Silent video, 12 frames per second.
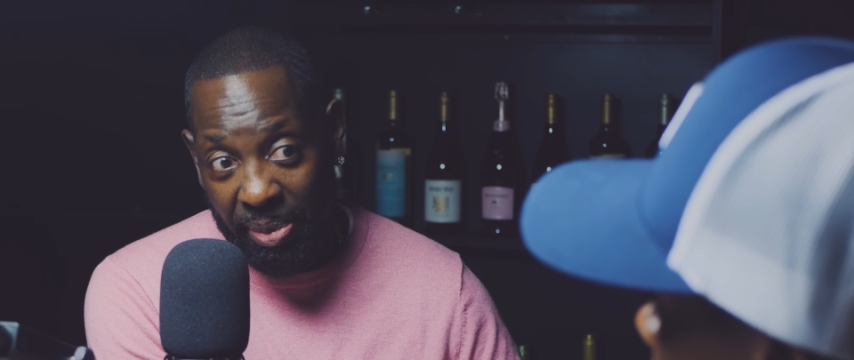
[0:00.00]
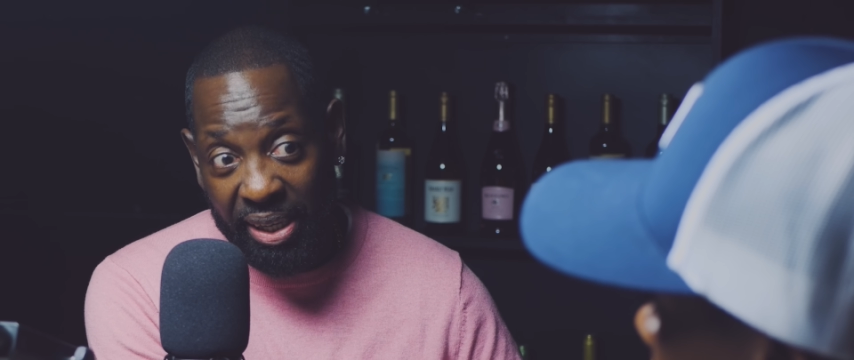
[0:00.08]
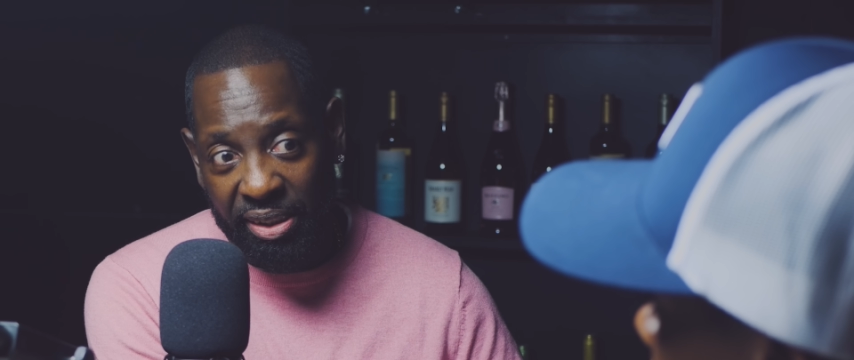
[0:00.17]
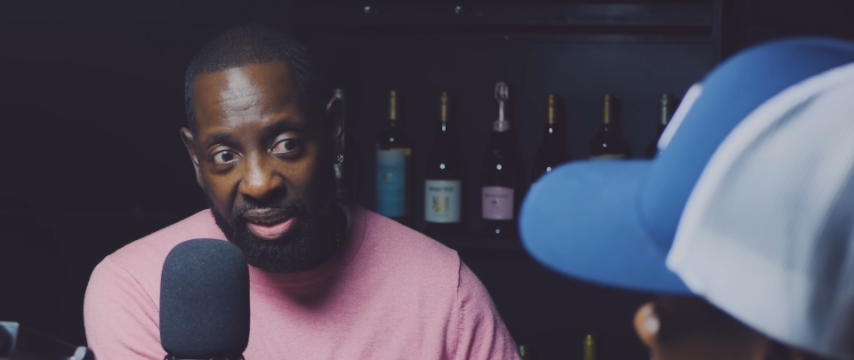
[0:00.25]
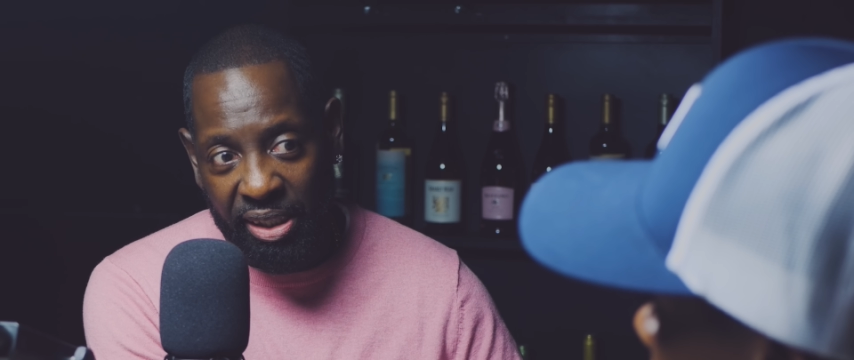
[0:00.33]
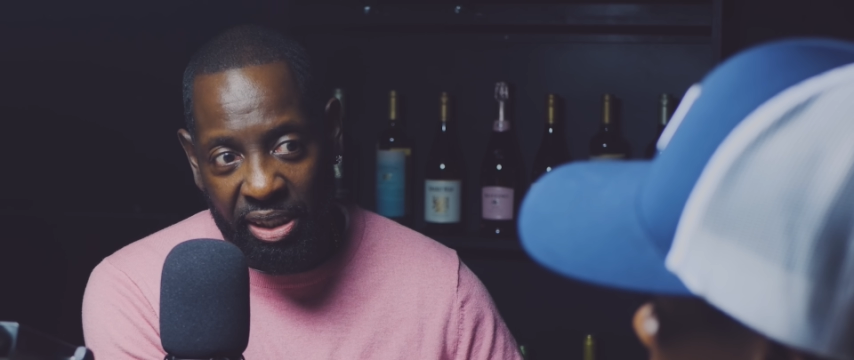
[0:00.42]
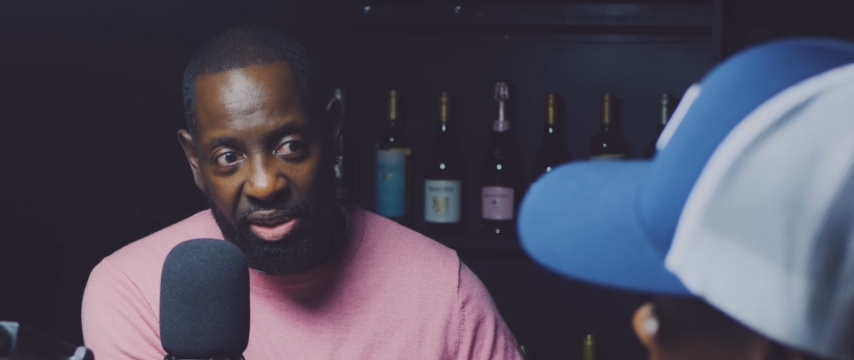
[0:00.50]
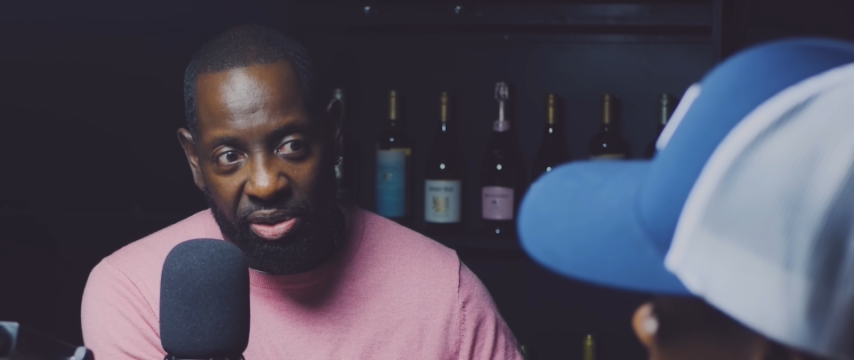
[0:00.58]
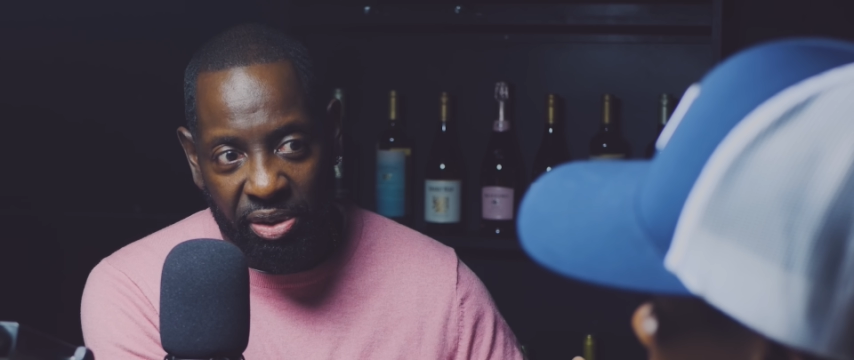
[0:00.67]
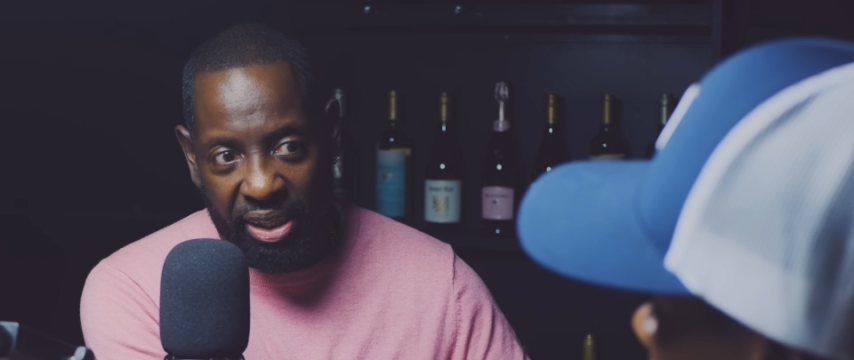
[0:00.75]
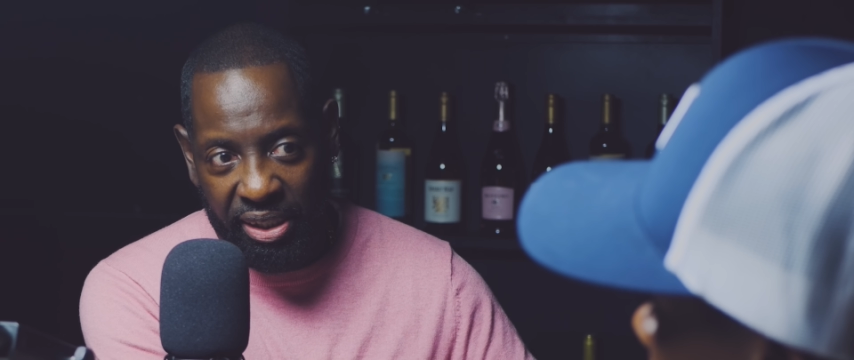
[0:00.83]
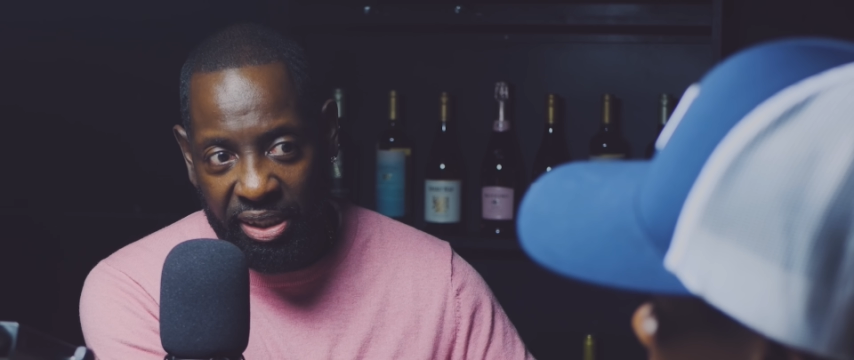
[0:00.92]
The
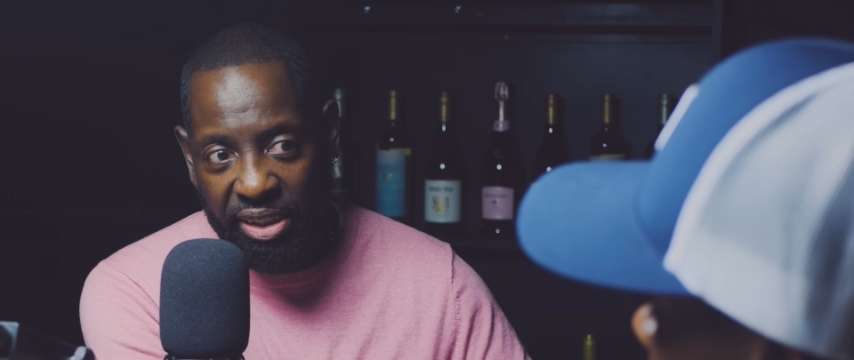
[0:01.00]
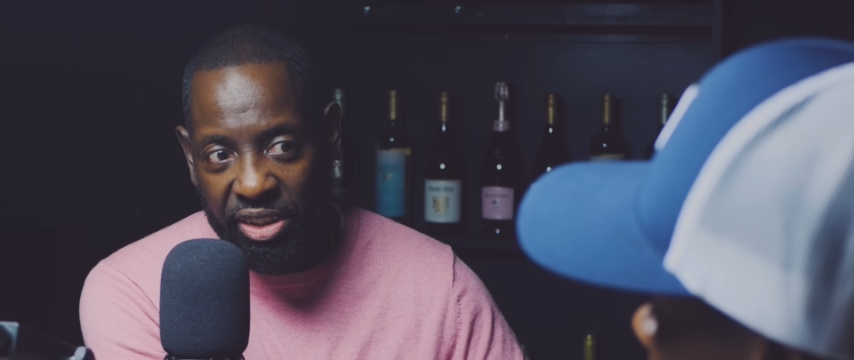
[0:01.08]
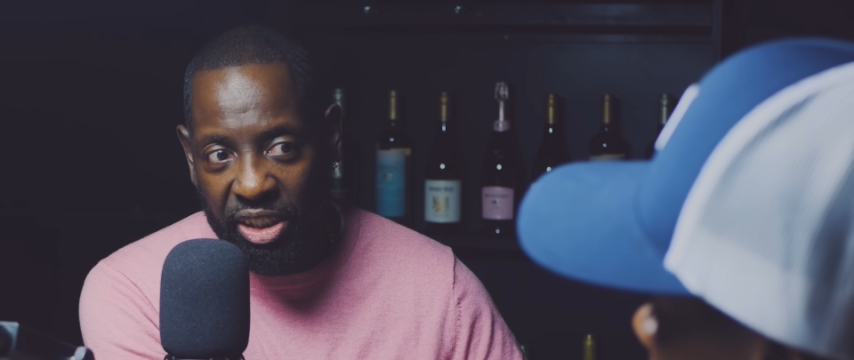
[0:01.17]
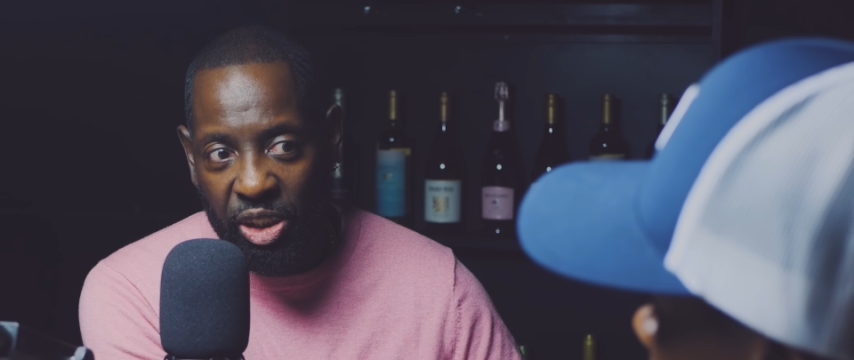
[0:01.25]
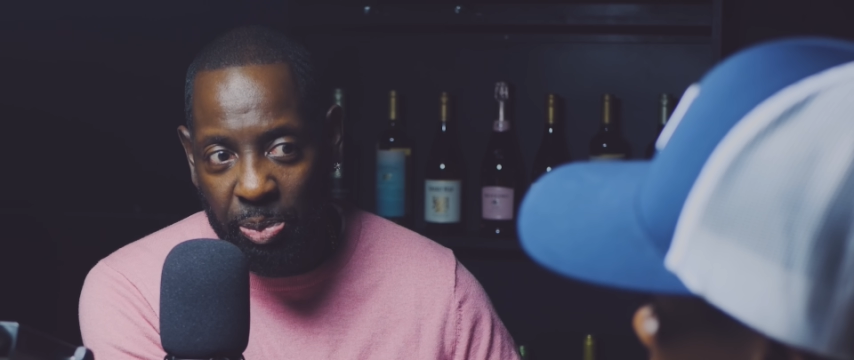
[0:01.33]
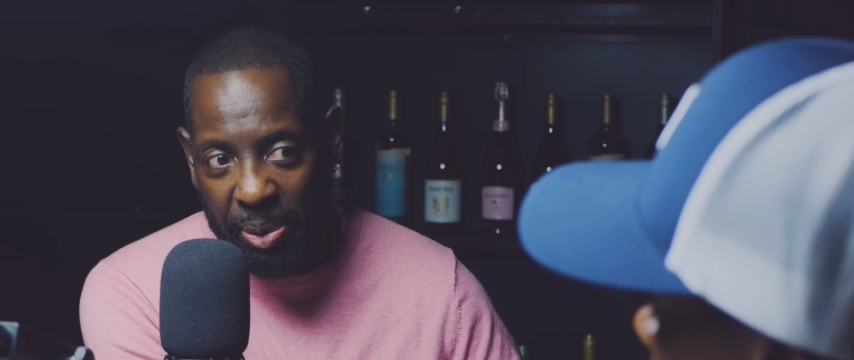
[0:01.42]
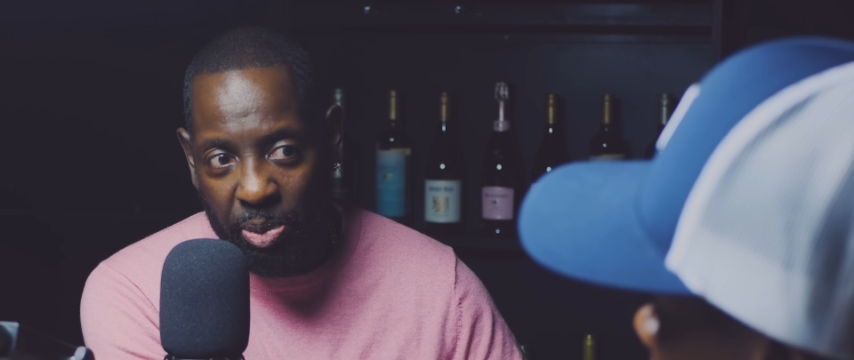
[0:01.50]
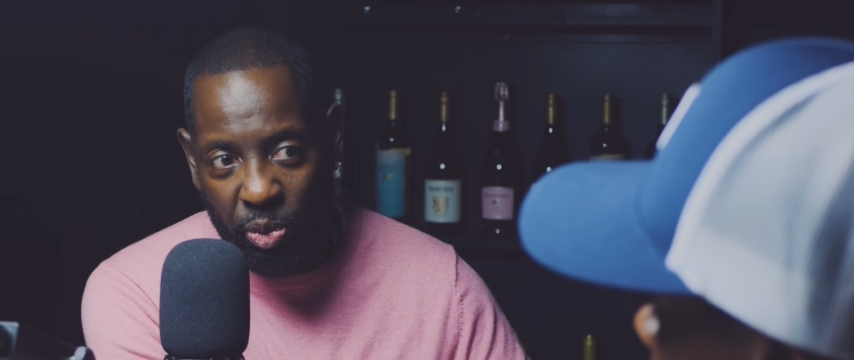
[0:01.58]
Mexicans or the indigenous